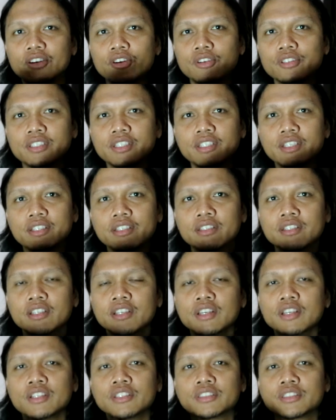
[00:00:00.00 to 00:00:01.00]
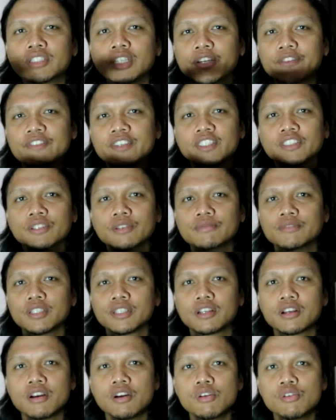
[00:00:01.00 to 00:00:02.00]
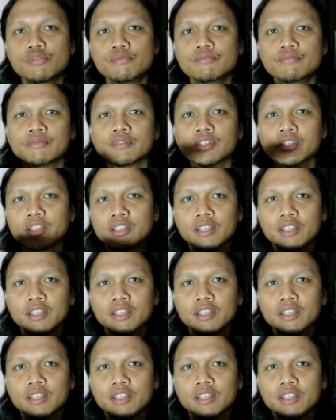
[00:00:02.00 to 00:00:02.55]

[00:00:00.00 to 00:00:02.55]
on the surface of the comb